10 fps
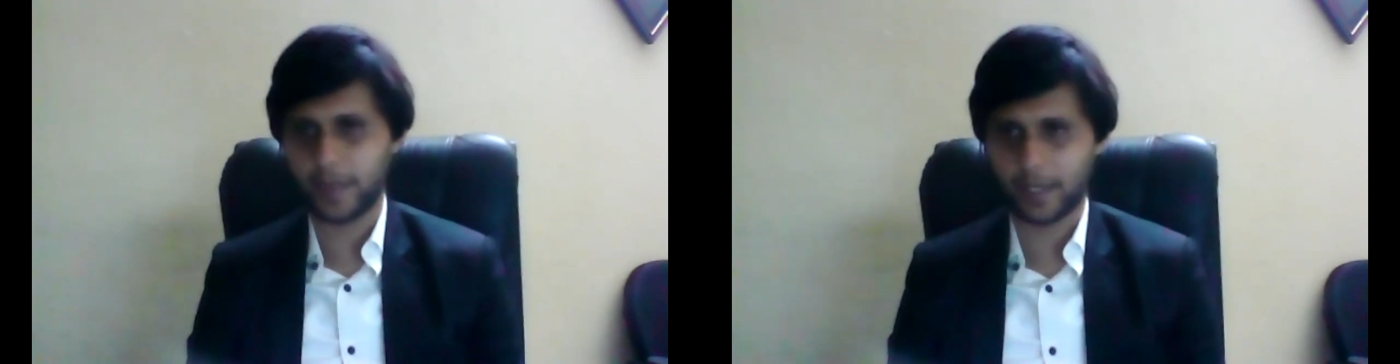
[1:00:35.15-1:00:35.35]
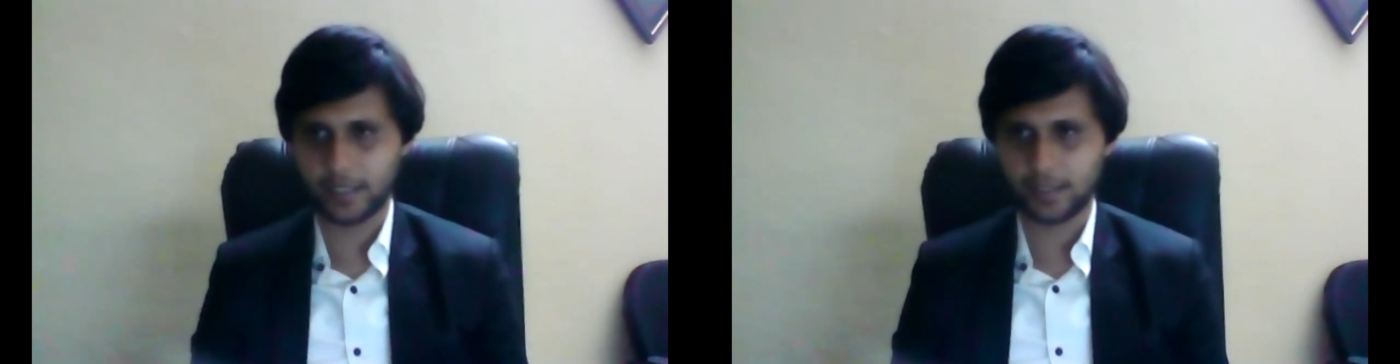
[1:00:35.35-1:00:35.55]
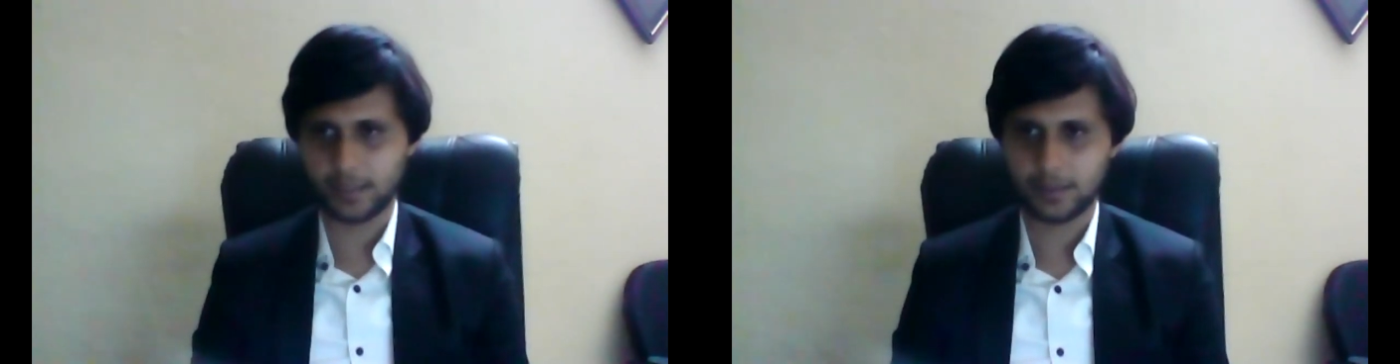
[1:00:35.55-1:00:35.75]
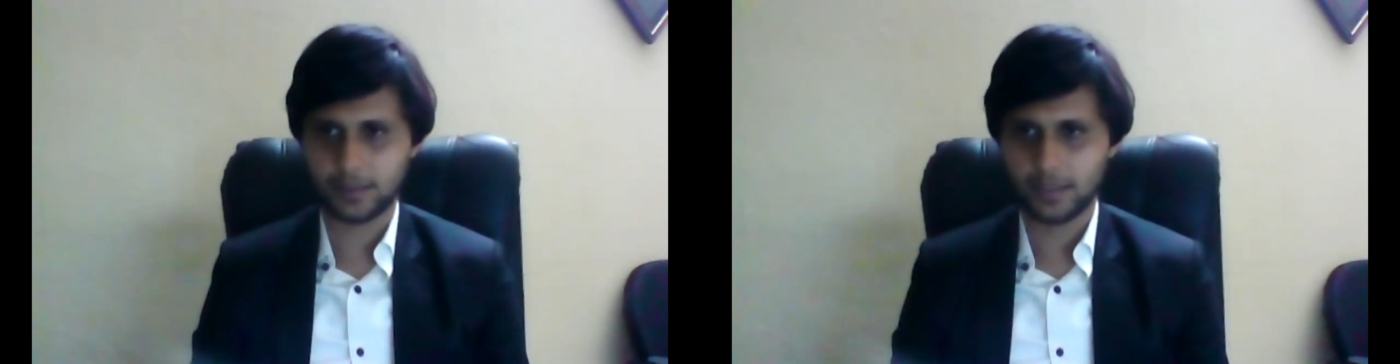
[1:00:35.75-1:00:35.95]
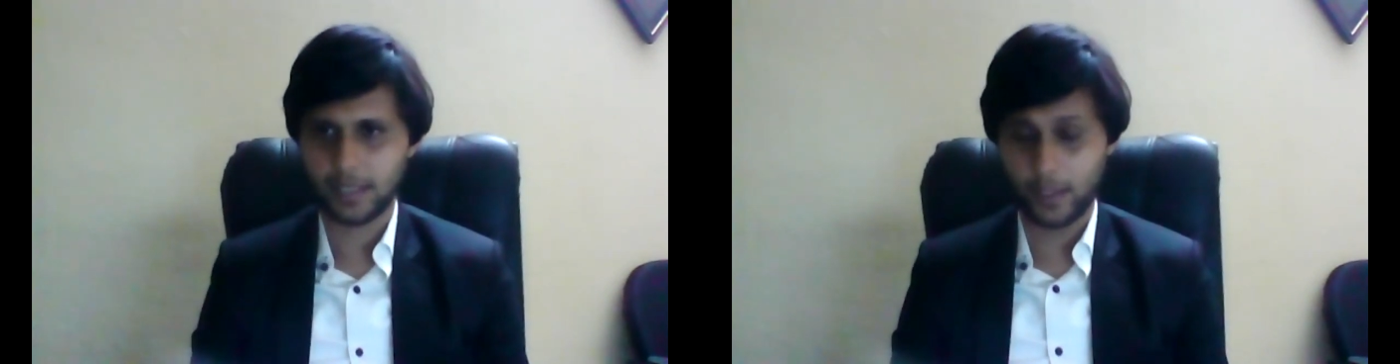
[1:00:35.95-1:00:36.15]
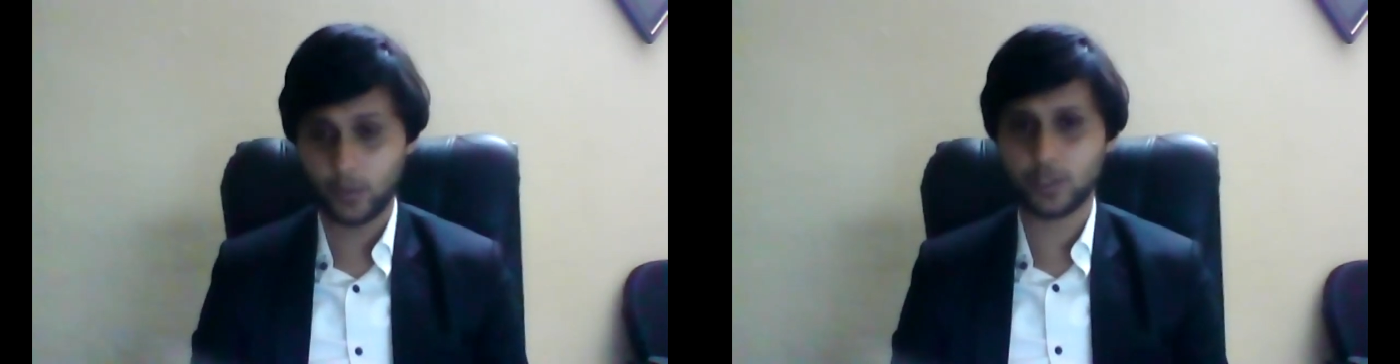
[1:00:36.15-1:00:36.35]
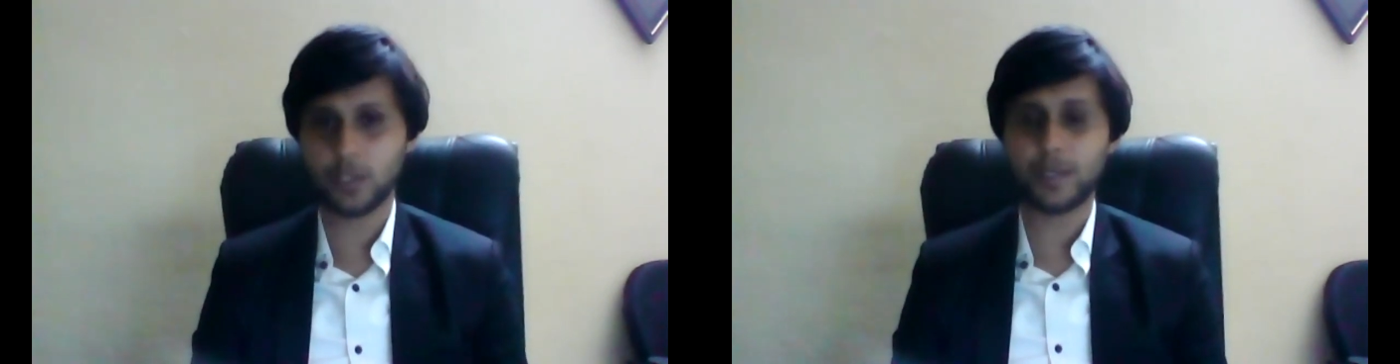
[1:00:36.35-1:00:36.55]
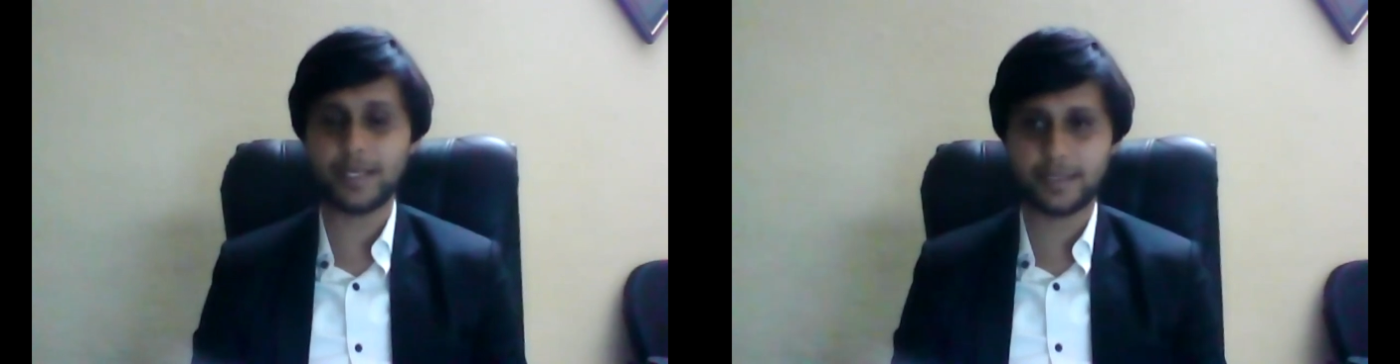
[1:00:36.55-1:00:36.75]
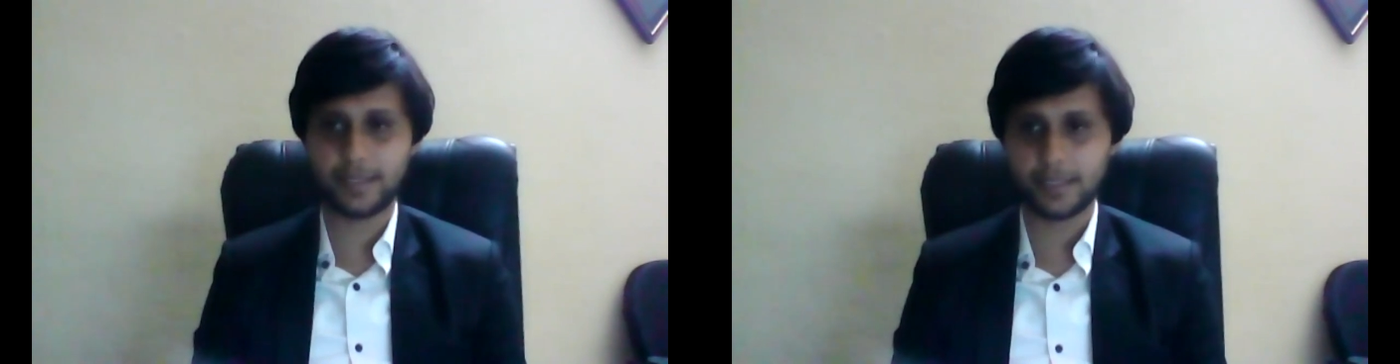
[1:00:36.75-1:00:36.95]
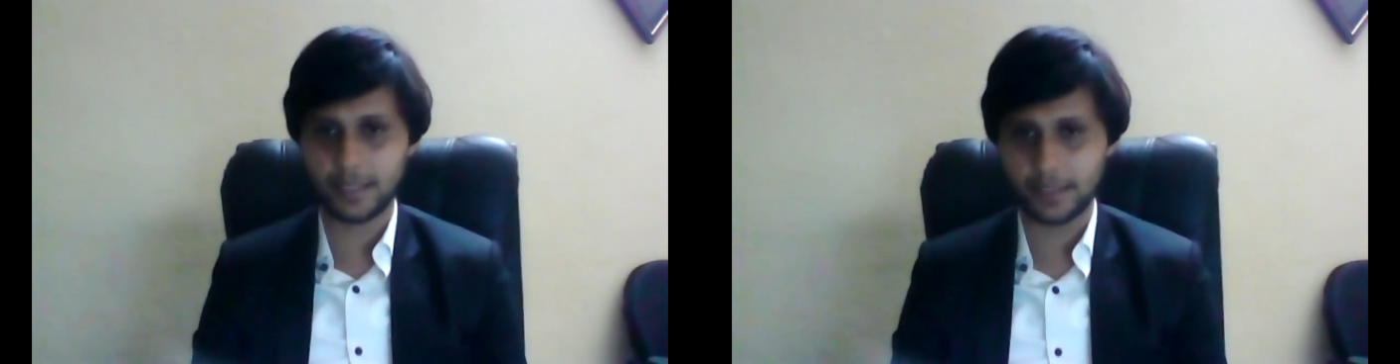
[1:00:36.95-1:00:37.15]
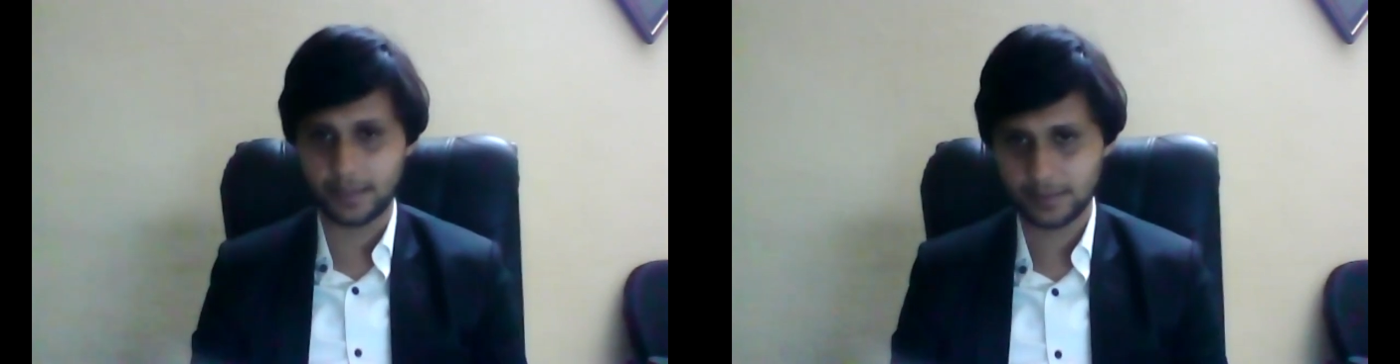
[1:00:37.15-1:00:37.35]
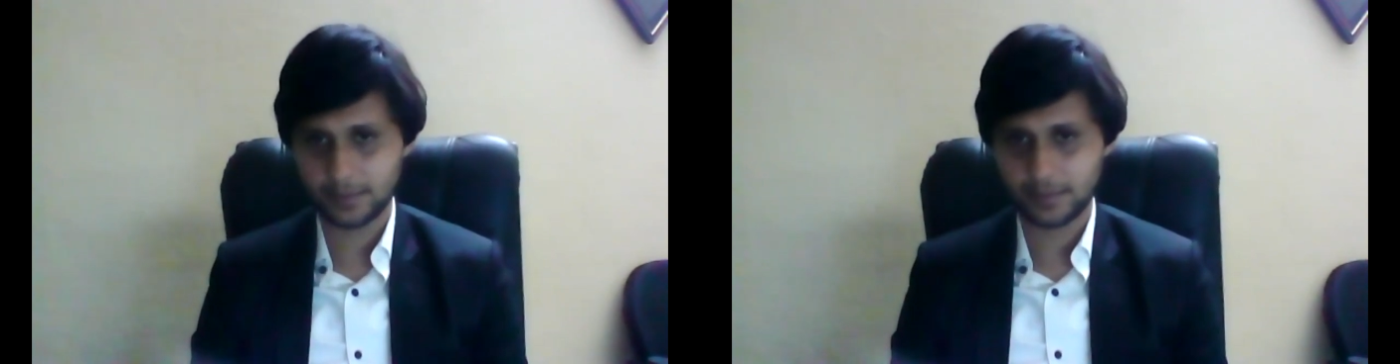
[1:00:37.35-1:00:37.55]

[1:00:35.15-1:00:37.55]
practical. Accounts also has theory.